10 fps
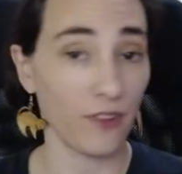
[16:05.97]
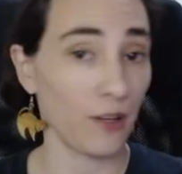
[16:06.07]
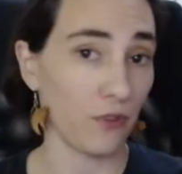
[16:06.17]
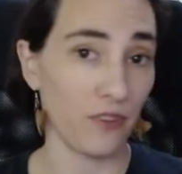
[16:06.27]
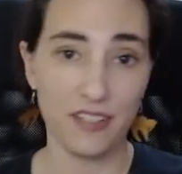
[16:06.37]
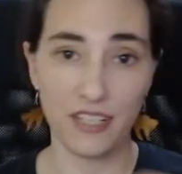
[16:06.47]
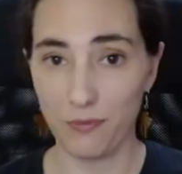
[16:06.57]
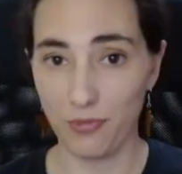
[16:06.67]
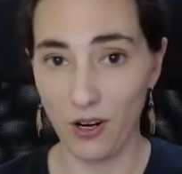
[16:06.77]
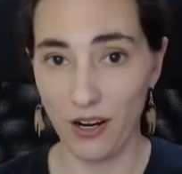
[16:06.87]
They were the
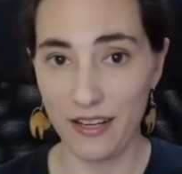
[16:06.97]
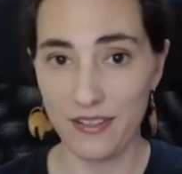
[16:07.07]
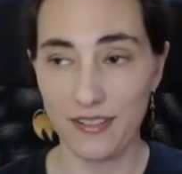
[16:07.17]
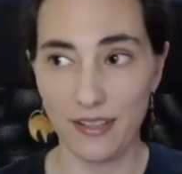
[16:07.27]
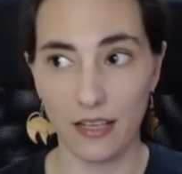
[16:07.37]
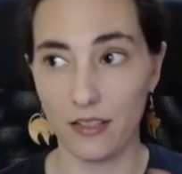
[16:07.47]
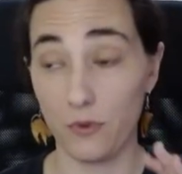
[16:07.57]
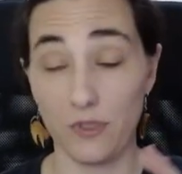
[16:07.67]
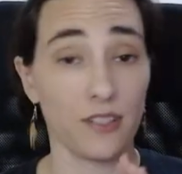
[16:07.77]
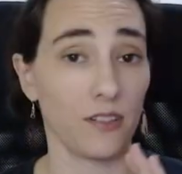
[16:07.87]
same price, and it
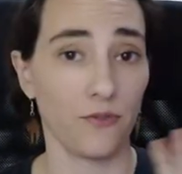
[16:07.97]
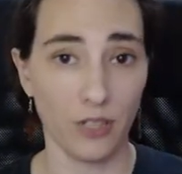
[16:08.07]
was a